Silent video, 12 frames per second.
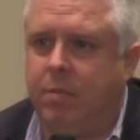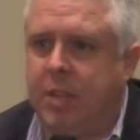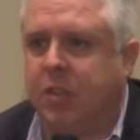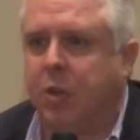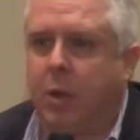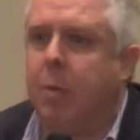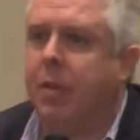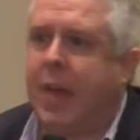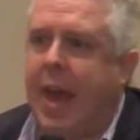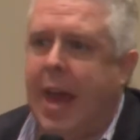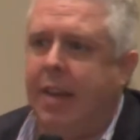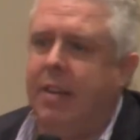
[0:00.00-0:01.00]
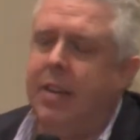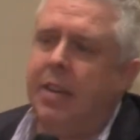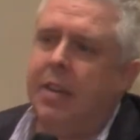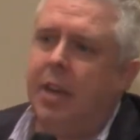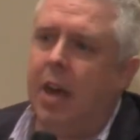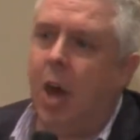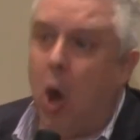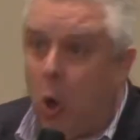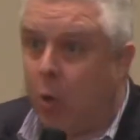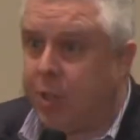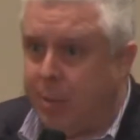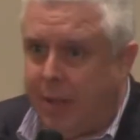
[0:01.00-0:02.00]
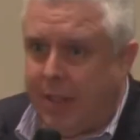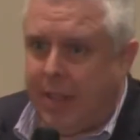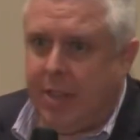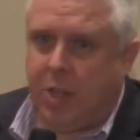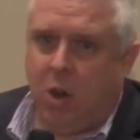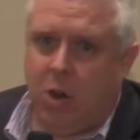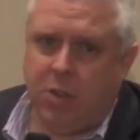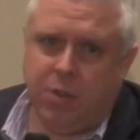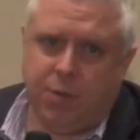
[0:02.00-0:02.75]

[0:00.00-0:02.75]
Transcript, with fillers: disagree with that. Uh, ultimately, the cause